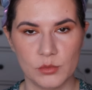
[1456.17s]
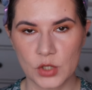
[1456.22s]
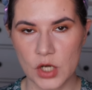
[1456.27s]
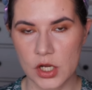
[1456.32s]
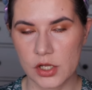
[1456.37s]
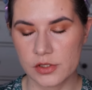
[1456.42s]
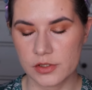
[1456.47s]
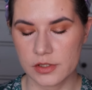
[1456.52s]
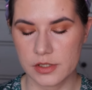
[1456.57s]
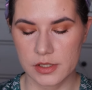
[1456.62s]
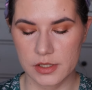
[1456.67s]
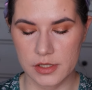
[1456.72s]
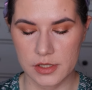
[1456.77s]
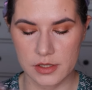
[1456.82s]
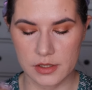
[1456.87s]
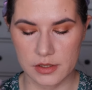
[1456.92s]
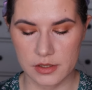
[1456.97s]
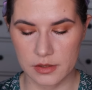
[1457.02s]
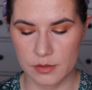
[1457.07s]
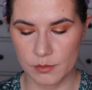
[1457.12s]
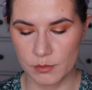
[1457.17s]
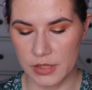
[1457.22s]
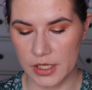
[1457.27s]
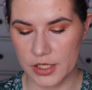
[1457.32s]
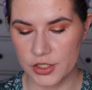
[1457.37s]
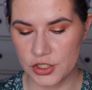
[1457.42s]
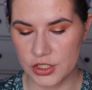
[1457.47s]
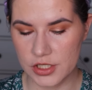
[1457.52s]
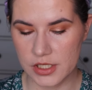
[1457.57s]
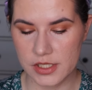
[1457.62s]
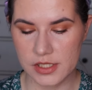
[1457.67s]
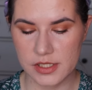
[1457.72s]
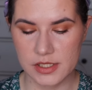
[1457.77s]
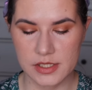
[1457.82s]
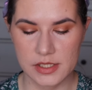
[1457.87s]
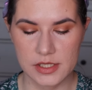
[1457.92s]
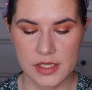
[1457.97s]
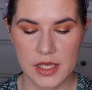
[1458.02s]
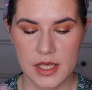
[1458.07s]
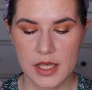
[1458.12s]
bronzer,
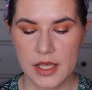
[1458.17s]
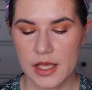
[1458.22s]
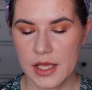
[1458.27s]
blushes,